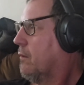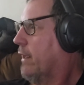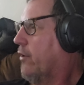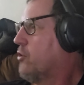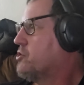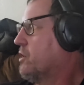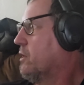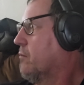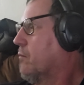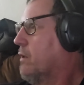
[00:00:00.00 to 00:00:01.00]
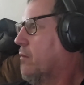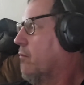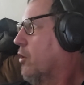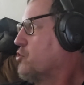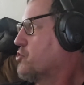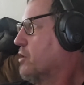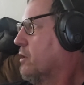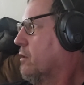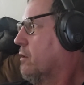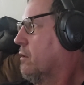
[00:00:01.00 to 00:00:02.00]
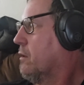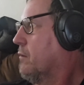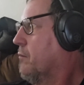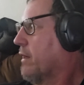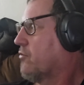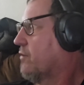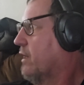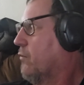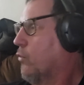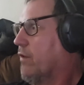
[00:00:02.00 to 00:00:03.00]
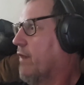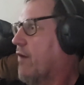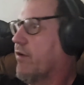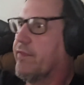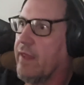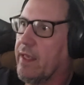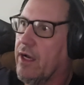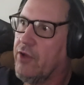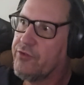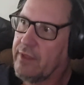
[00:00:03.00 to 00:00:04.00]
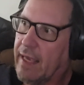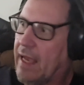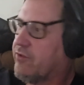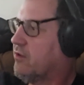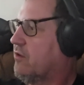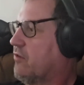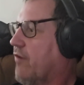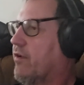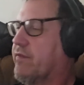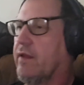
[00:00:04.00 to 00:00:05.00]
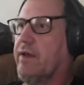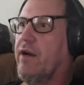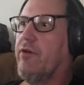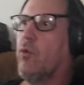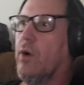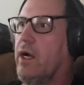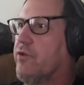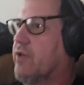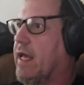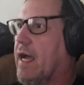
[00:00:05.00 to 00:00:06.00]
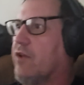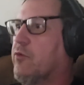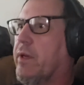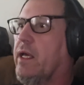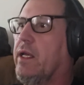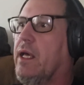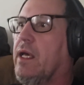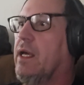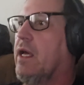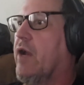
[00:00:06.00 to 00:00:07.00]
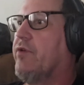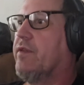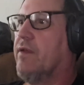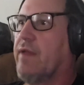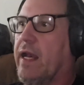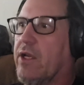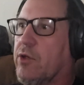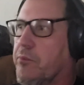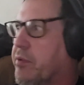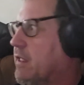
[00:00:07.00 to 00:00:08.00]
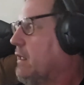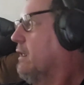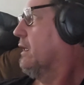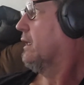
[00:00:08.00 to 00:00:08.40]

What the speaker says: energy in motion, mixed in with everything else, gases, everything that ever was and has been, everything that it could be.